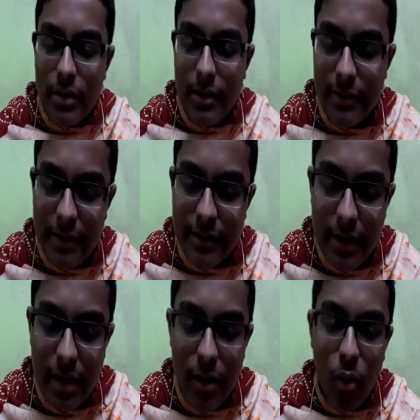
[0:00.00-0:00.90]
this is
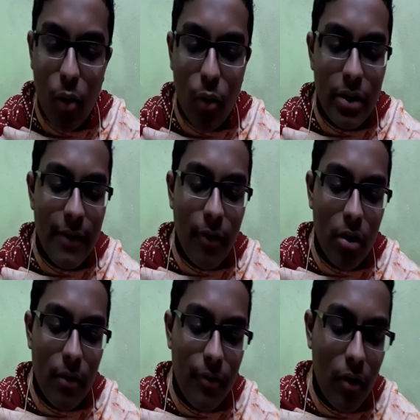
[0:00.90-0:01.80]
only
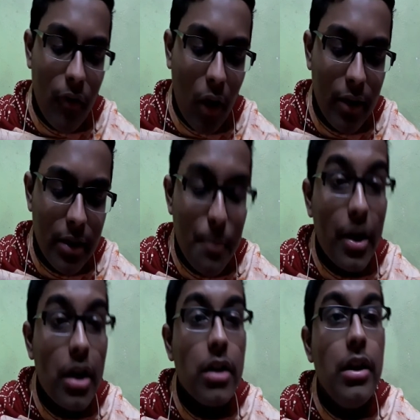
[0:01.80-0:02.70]
for following the
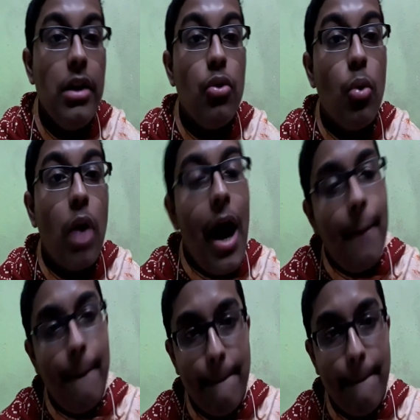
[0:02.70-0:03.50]
bhakti yoga,